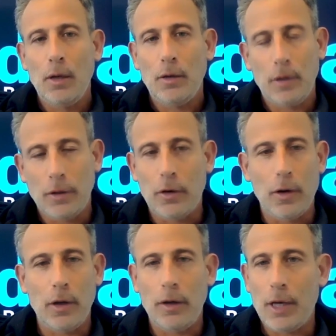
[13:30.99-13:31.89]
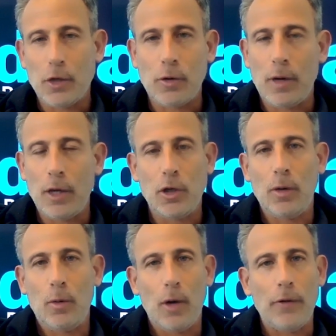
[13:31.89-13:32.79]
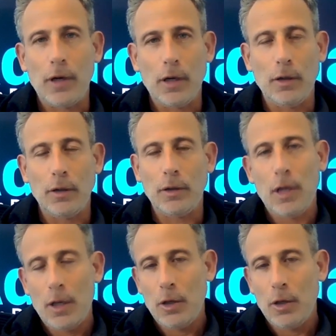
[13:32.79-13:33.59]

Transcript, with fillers: to the attorney, the escrow agent, wherever it goes.